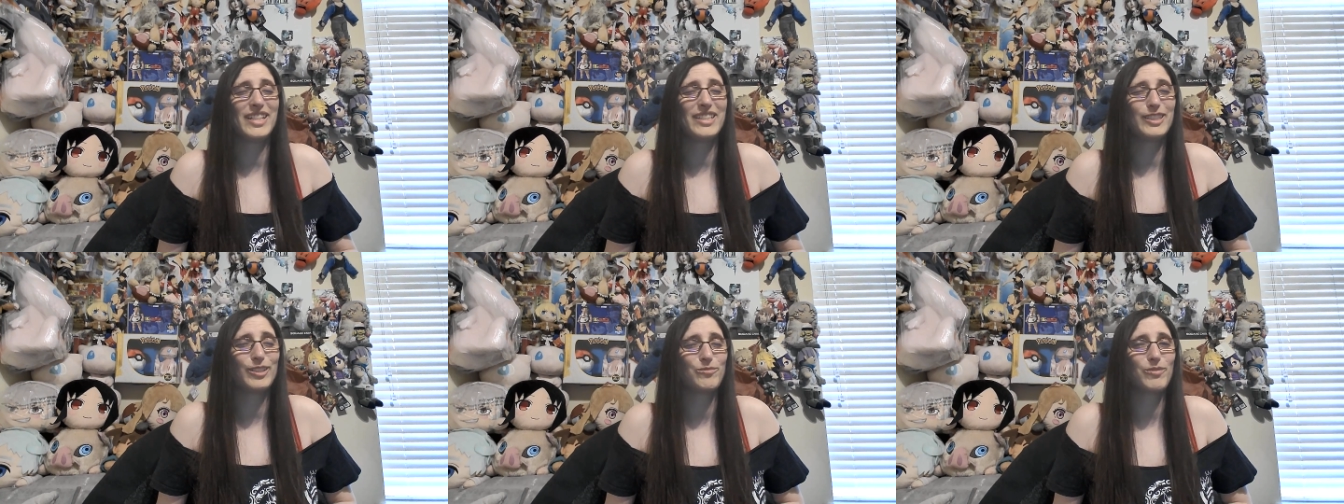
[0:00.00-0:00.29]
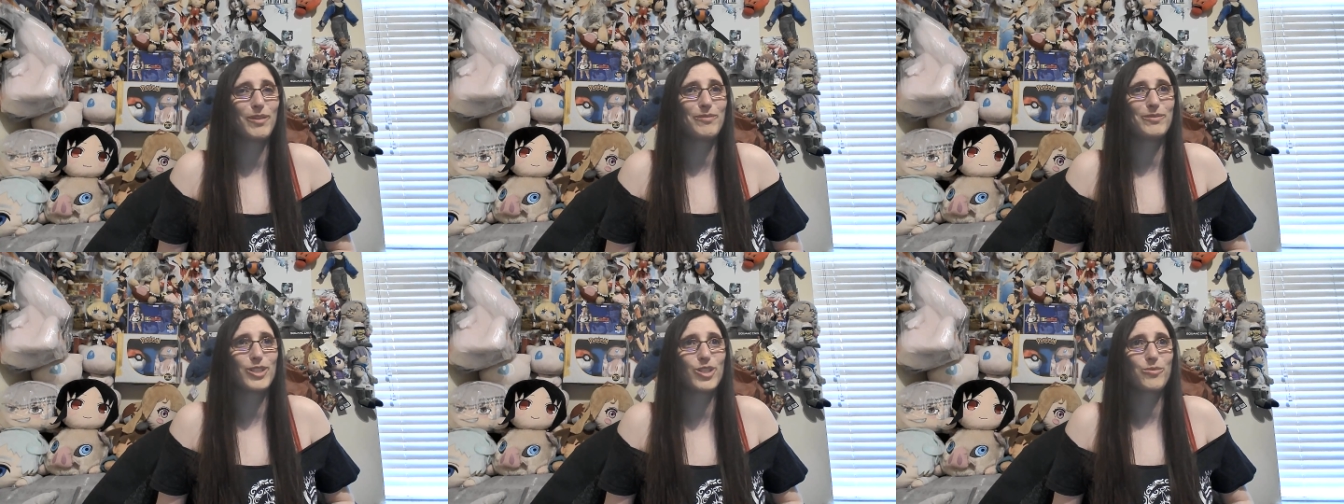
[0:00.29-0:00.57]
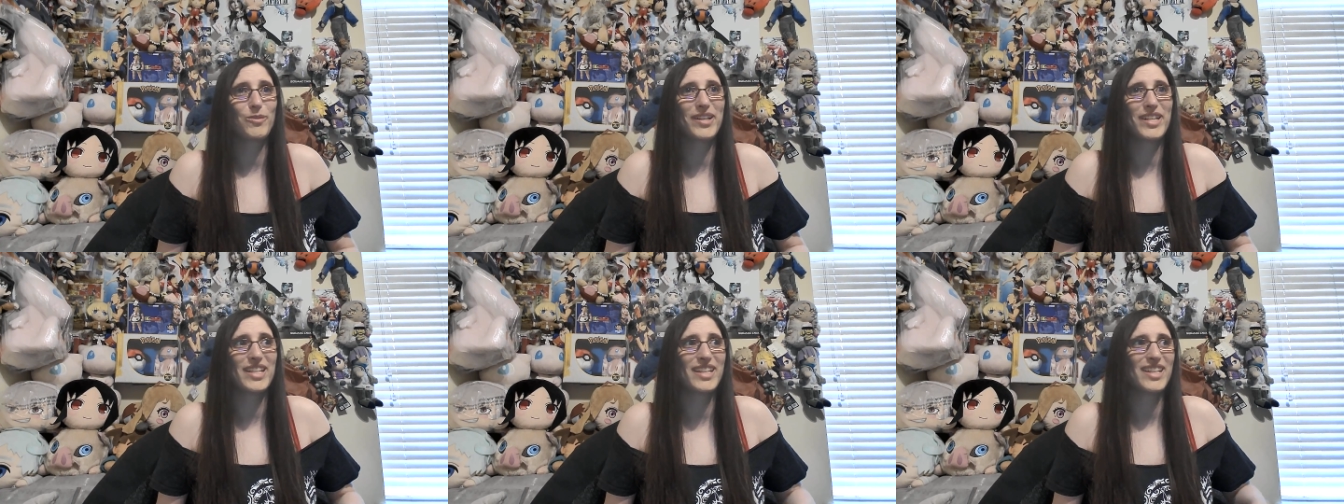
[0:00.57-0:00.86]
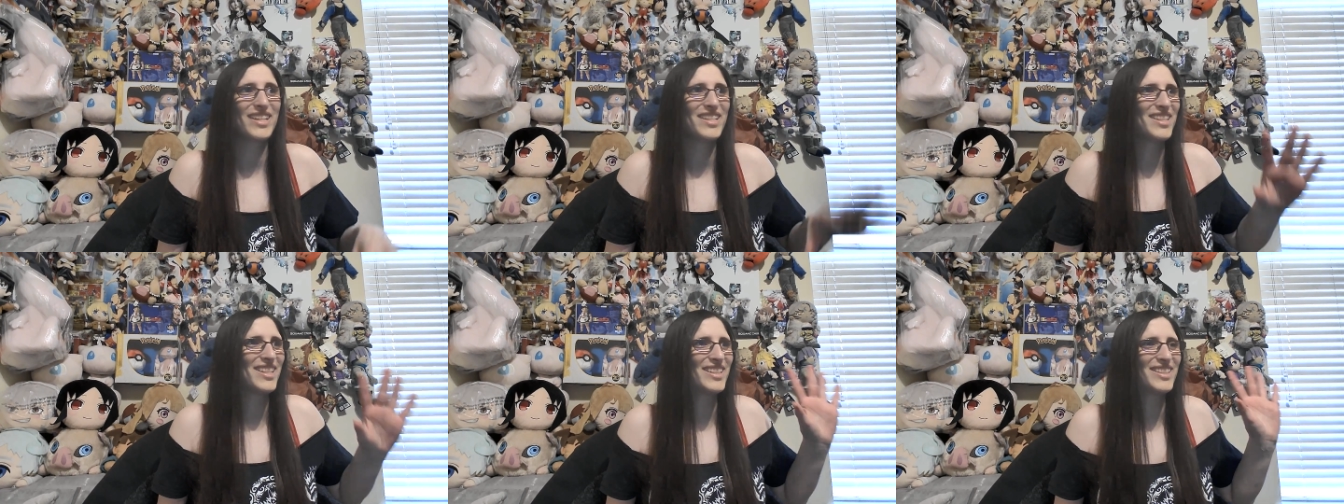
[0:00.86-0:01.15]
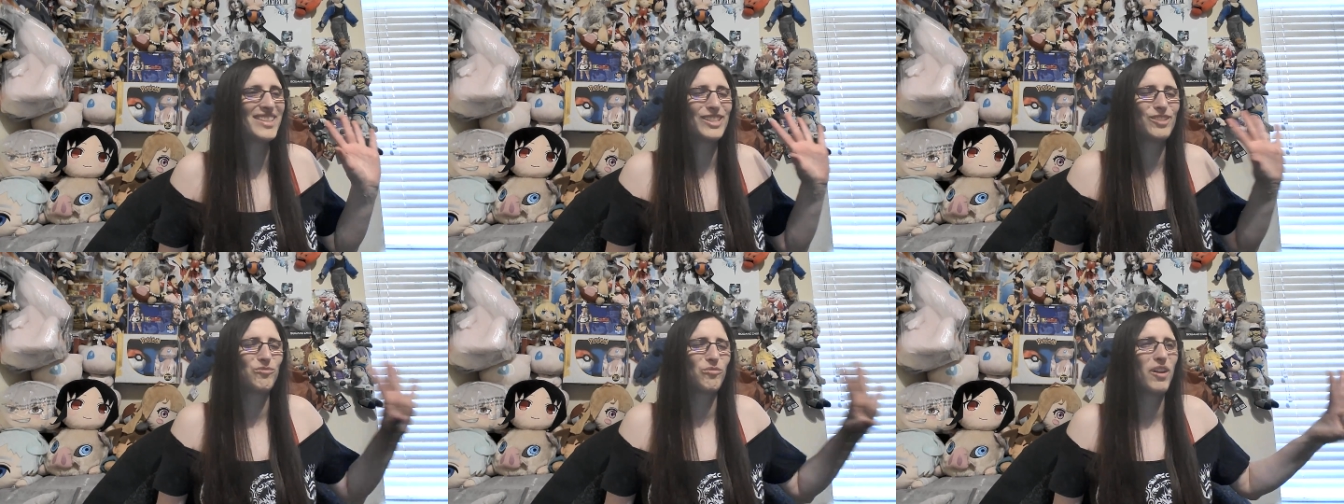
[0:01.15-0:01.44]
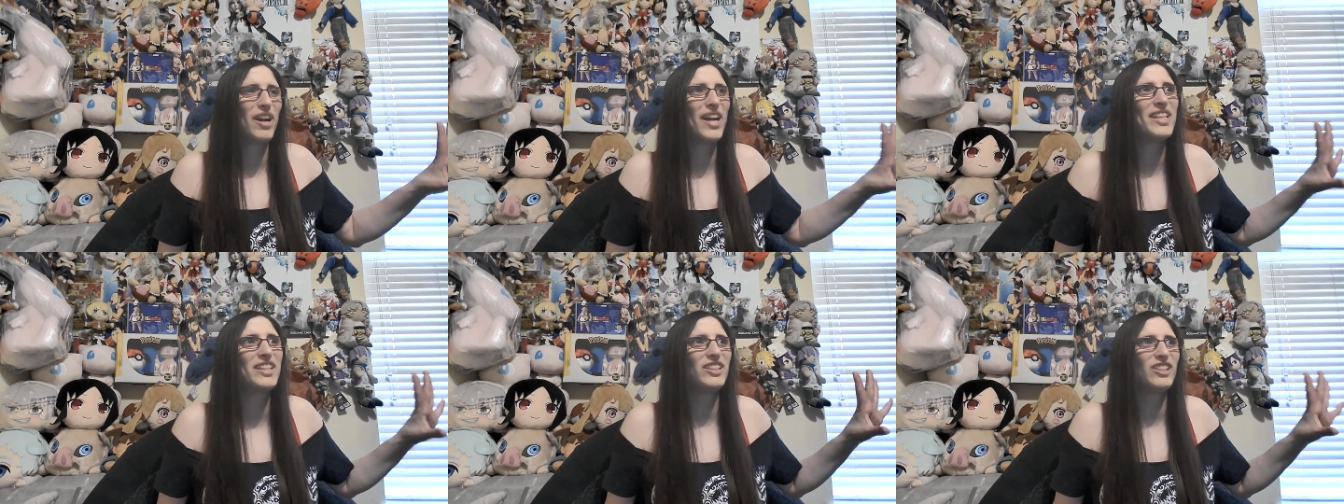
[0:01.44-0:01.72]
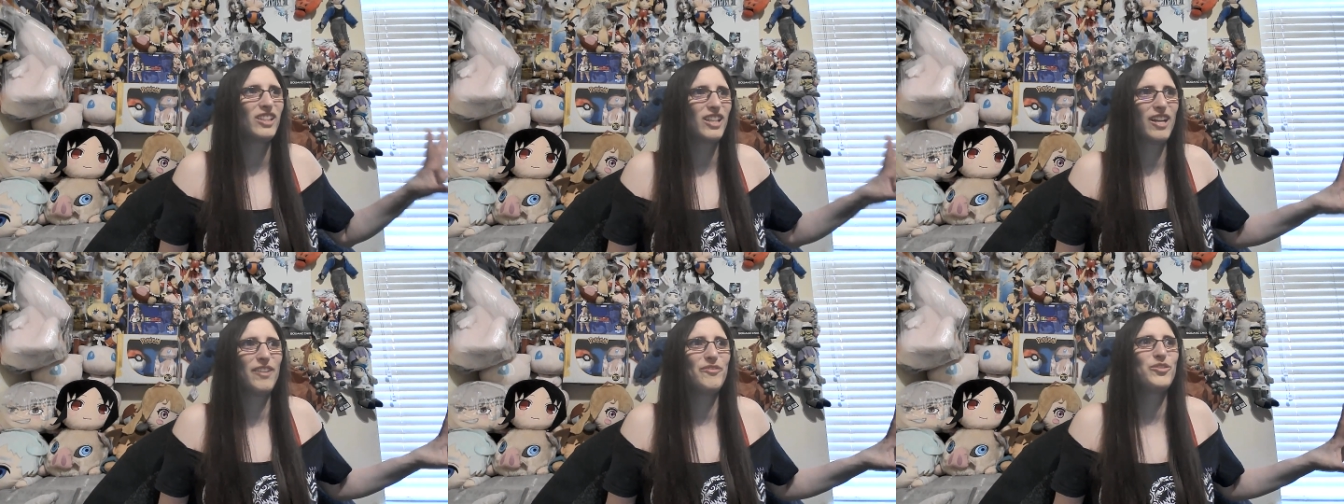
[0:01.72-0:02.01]
September 20th, and this is why I
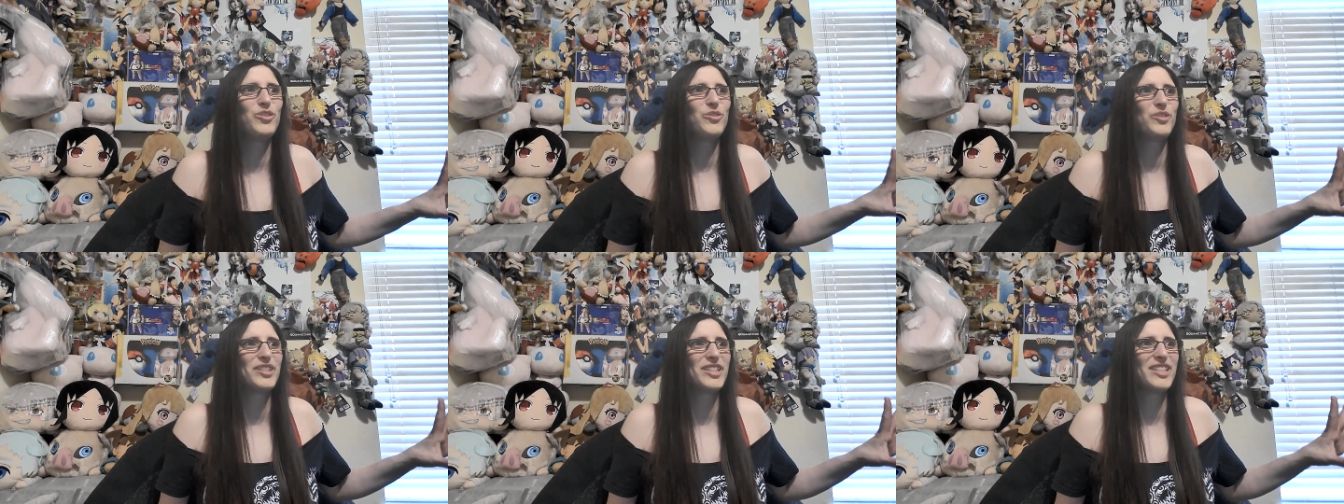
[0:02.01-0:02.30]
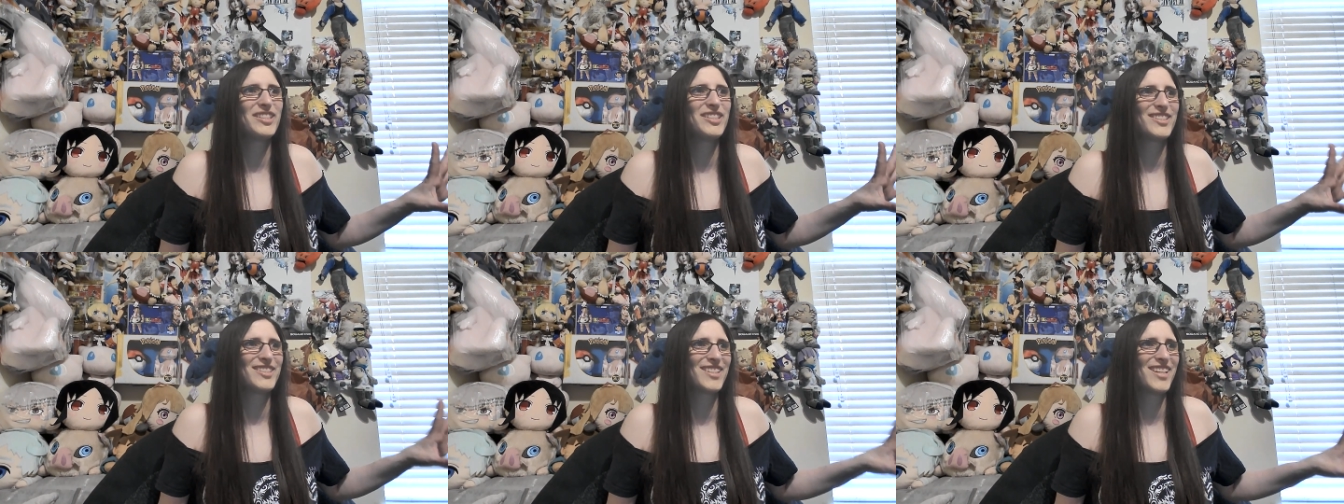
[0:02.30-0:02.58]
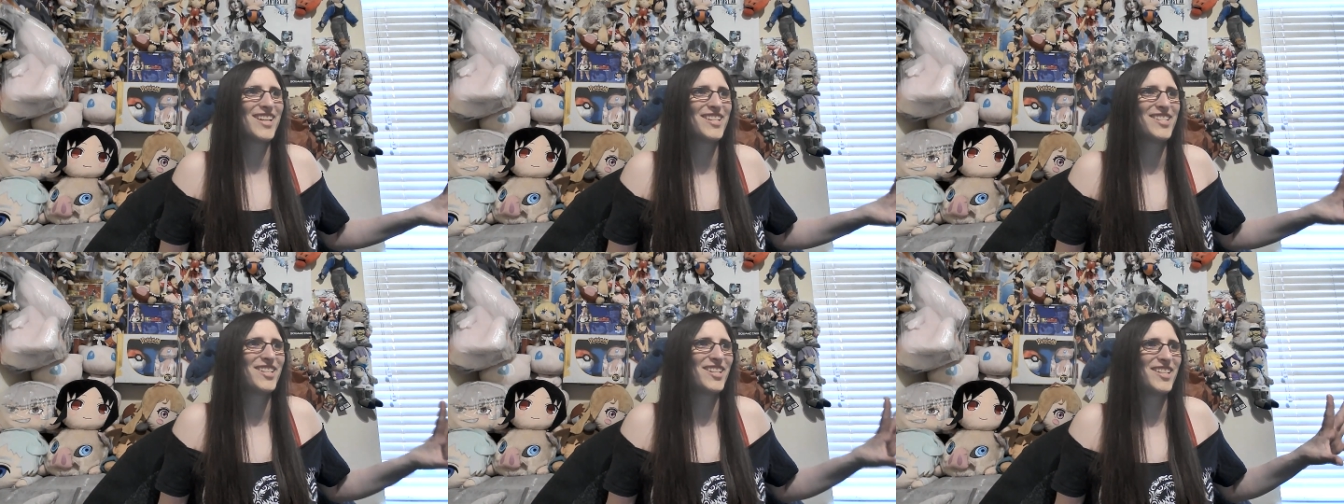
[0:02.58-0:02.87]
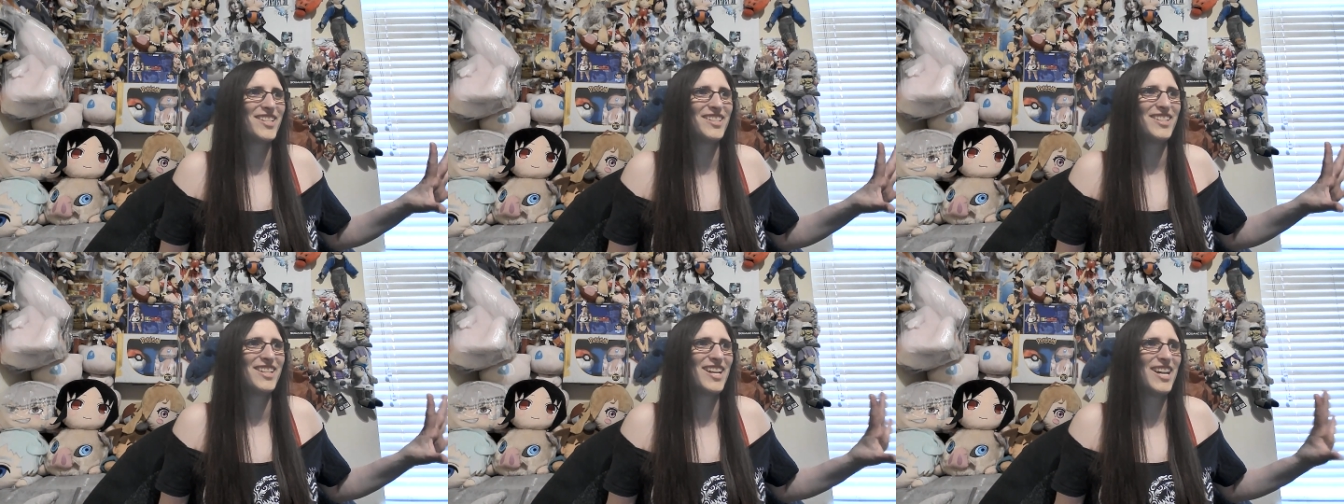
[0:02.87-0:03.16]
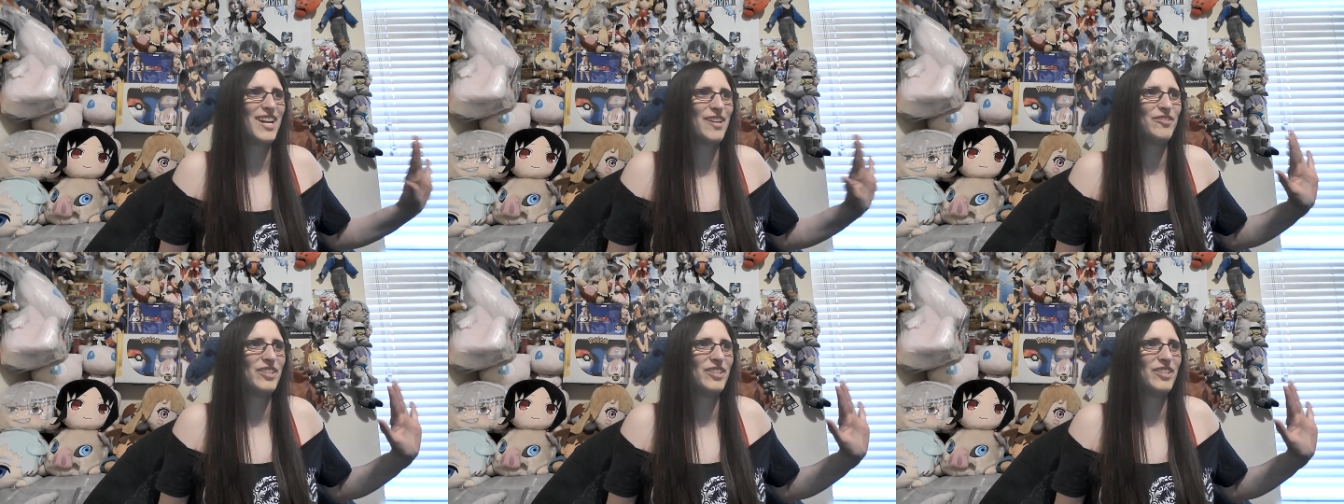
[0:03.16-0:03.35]
love doing the discussion uh,